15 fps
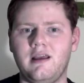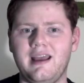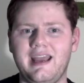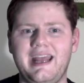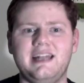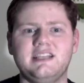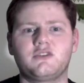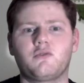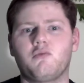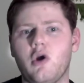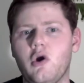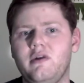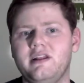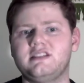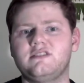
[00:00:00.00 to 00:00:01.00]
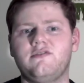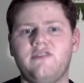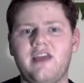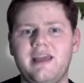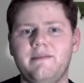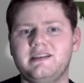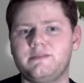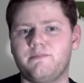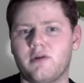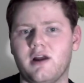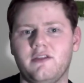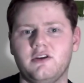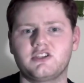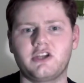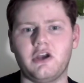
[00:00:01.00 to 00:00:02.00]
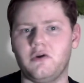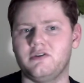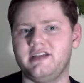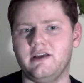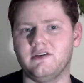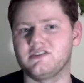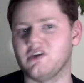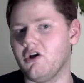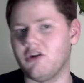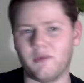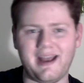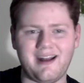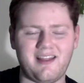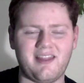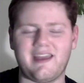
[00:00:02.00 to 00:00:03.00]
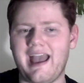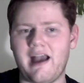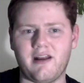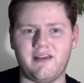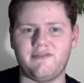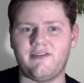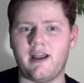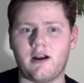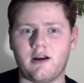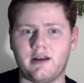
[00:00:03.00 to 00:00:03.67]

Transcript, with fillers: It has rode its famous brother's coattails all the way to the county fair,